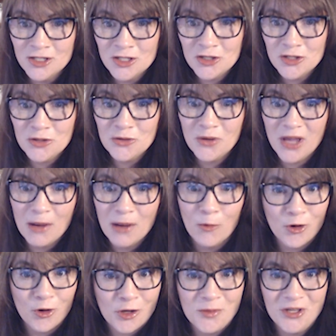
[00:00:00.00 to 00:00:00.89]
to get
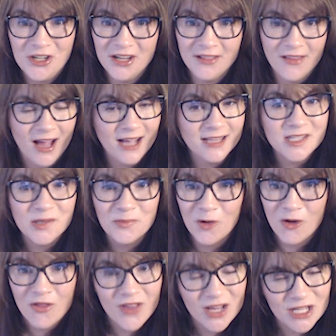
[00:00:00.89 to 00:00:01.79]
more community lots and more
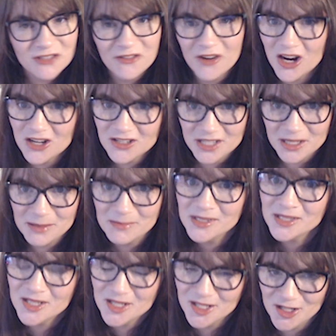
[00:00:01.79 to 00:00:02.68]
things for our Sims
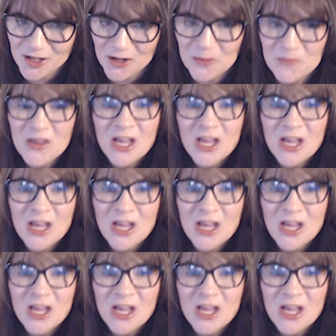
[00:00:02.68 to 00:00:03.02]
to do.